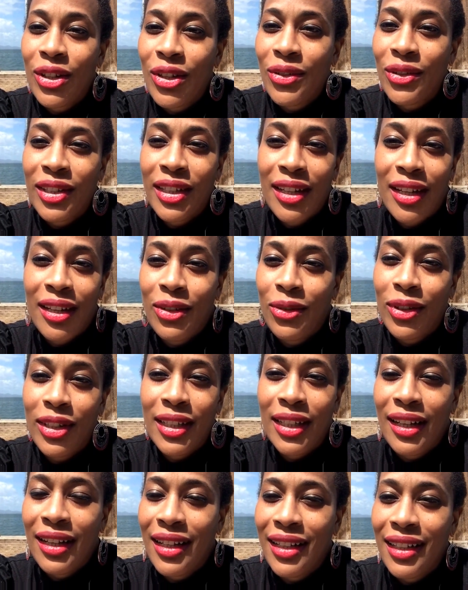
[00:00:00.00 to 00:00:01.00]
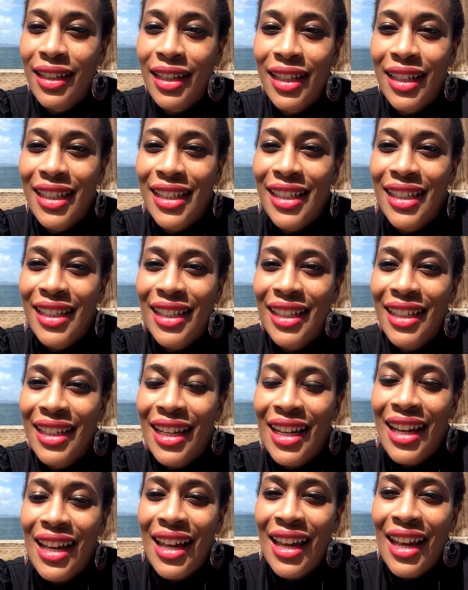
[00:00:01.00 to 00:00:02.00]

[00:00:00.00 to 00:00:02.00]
don't take what isn't.